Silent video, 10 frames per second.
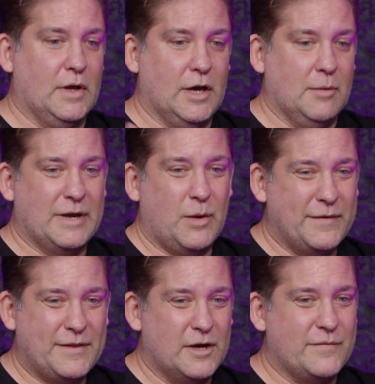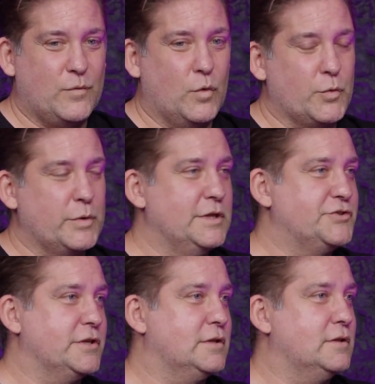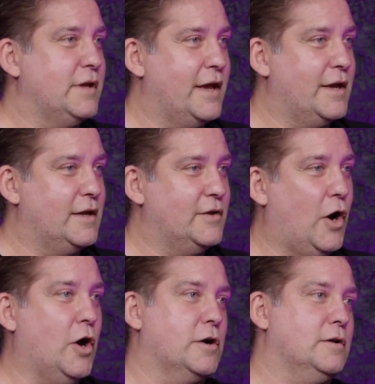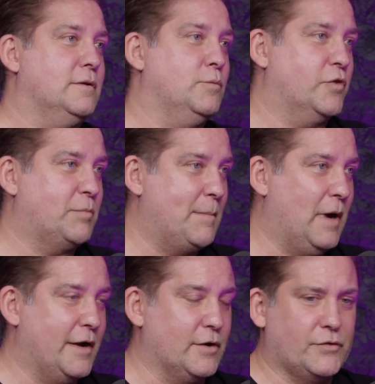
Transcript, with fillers: uh, but I went there for religion and art was my minor.